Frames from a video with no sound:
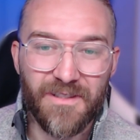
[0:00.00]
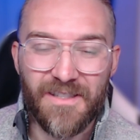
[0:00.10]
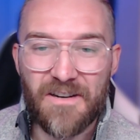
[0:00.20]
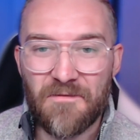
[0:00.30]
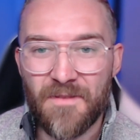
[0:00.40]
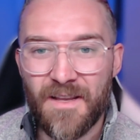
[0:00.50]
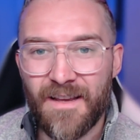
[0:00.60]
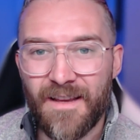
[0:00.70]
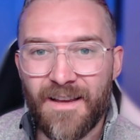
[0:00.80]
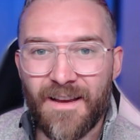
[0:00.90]
So
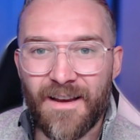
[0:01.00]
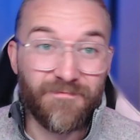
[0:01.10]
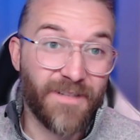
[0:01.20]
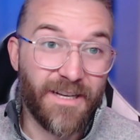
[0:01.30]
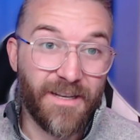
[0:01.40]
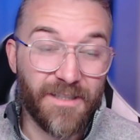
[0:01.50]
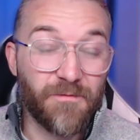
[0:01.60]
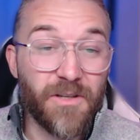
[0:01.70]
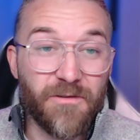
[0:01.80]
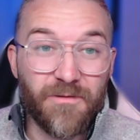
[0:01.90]
I guess,
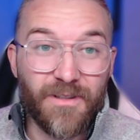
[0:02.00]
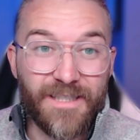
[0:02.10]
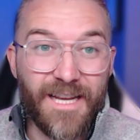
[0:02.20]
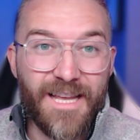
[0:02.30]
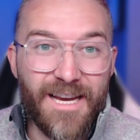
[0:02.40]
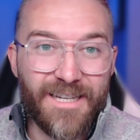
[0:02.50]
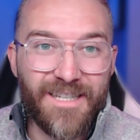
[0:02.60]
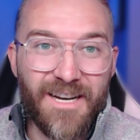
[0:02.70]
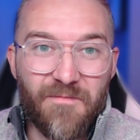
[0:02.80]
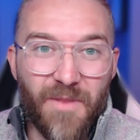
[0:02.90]
would you say that
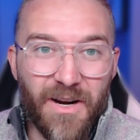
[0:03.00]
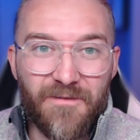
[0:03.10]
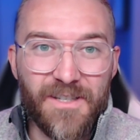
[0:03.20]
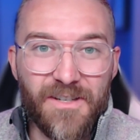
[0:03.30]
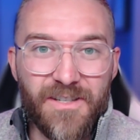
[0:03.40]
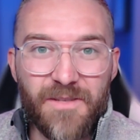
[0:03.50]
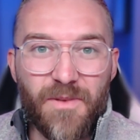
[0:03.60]
market research is